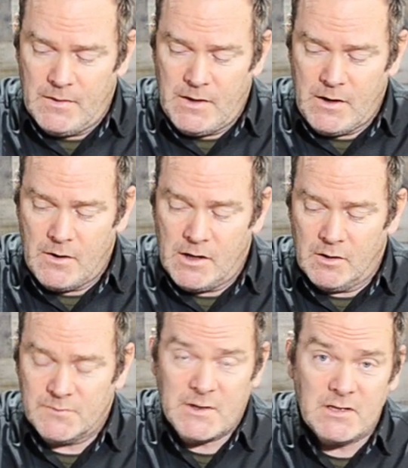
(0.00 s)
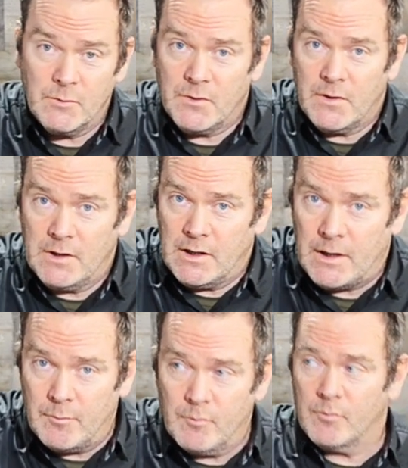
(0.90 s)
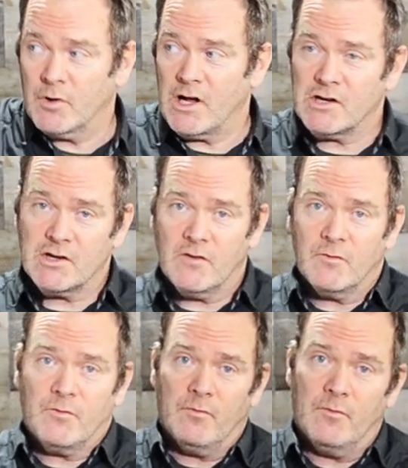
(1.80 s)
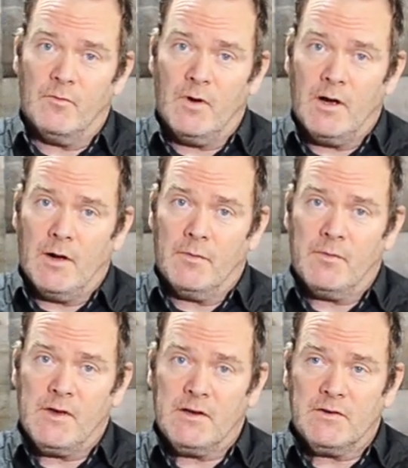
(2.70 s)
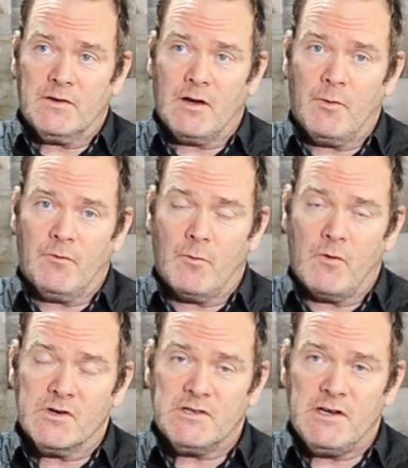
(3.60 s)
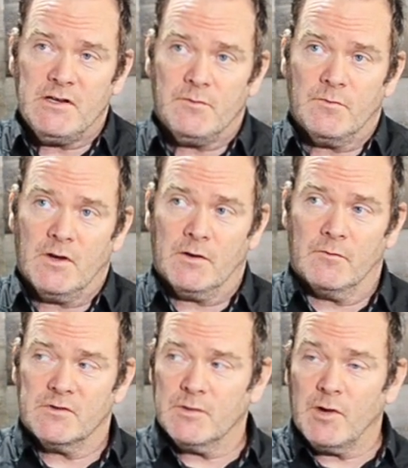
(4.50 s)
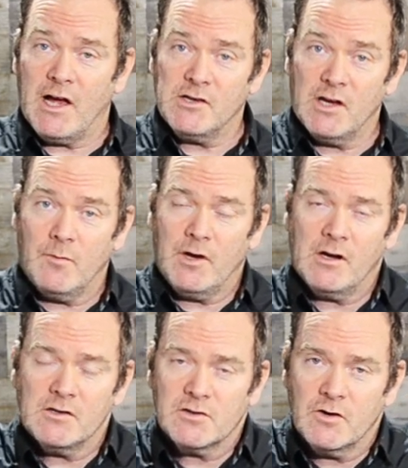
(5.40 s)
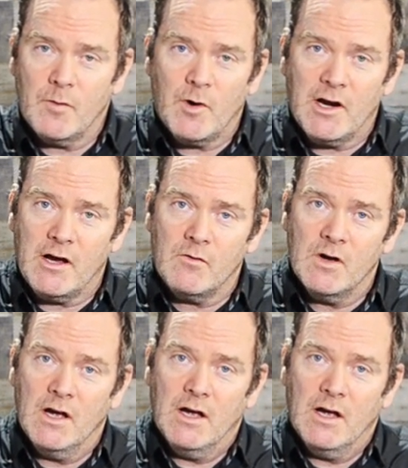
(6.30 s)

they're, you know, especially with the uh, production of uh, things coming from overseas, the supply chain being all screwed up right now.